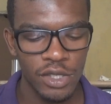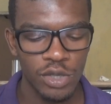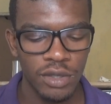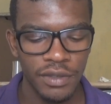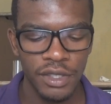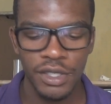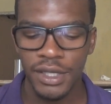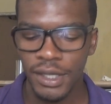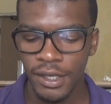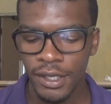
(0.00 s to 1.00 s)
the
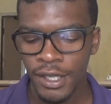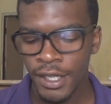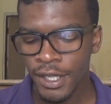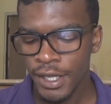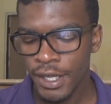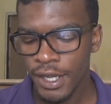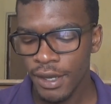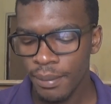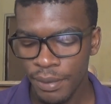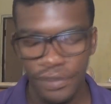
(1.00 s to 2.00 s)
1200D
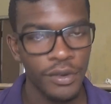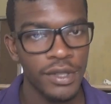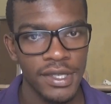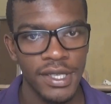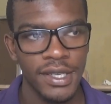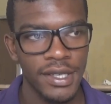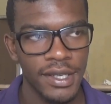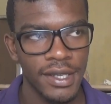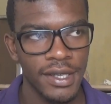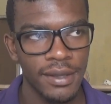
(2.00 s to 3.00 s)
um, before this
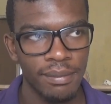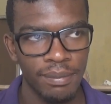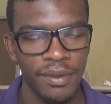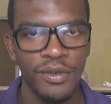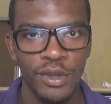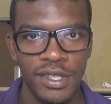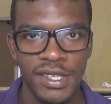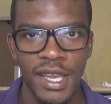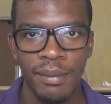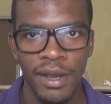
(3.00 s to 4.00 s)
before
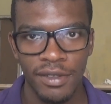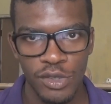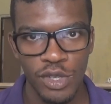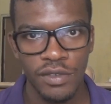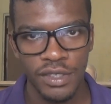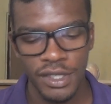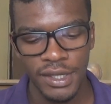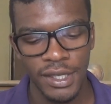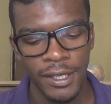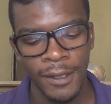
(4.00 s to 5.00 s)
this camera I had the
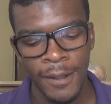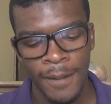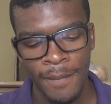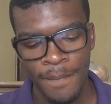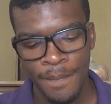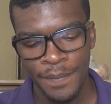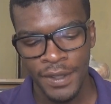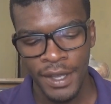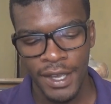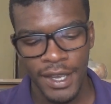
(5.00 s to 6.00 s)
1200D
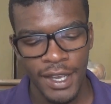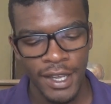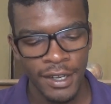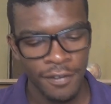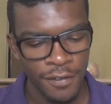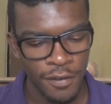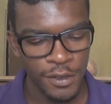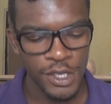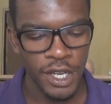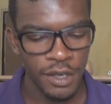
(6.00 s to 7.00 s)
and for
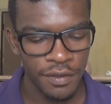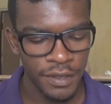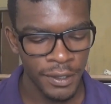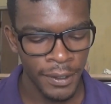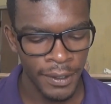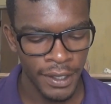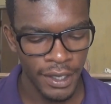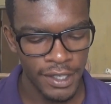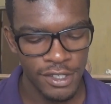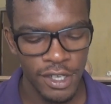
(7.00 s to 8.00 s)
photography
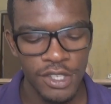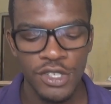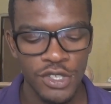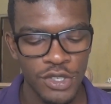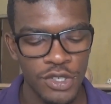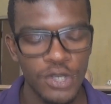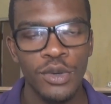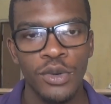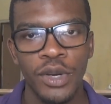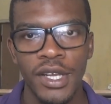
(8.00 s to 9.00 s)
it's not
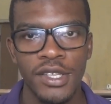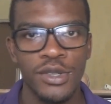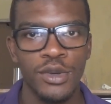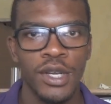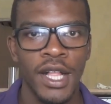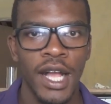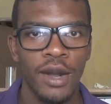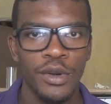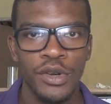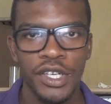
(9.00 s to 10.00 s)
so great so
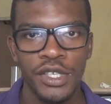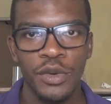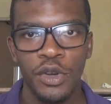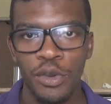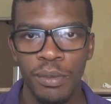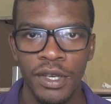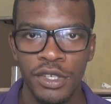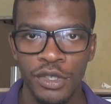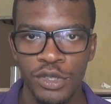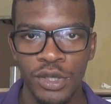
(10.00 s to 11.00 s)
I wouldn't actually
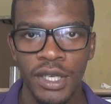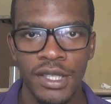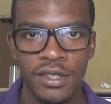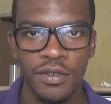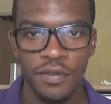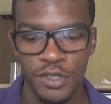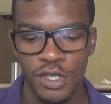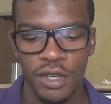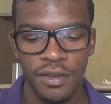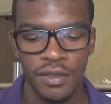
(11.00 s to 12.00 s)
recommend you to get this for
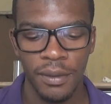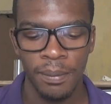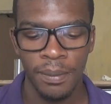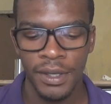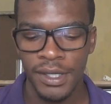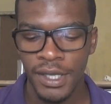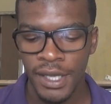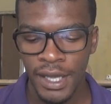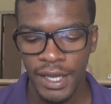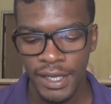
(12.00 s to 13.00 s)
photography but
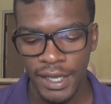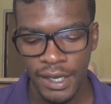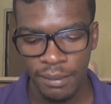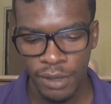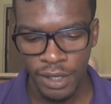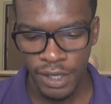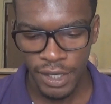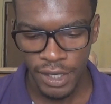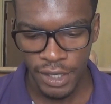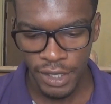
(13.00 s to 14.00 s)
again I'm not
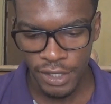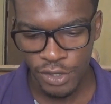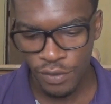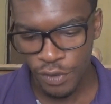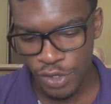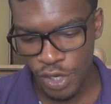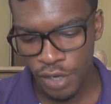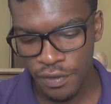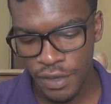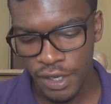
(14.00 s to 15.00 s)
into
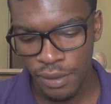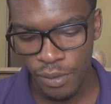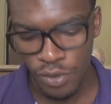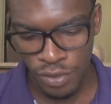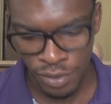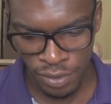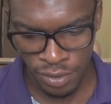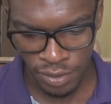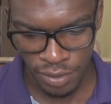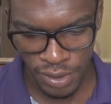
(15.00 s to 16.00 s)
photography anymore
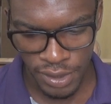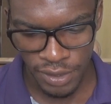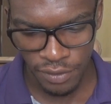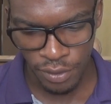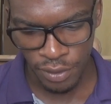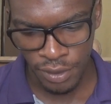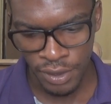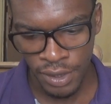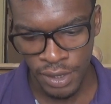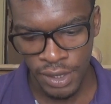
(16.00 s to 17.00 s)
what is this for
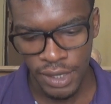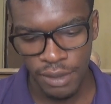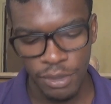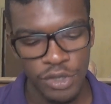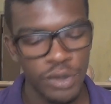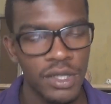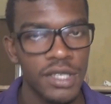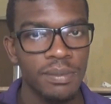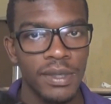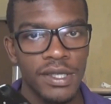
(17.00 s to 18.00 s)
I'm not sure what
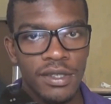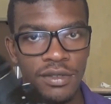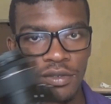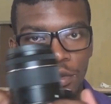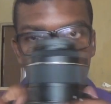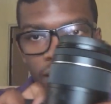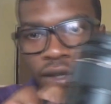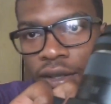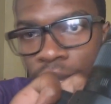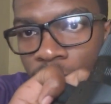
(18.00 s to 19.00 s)
this button is for
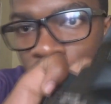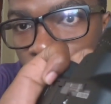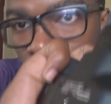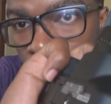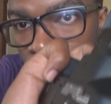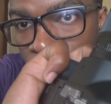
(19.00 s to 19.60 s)
um, this one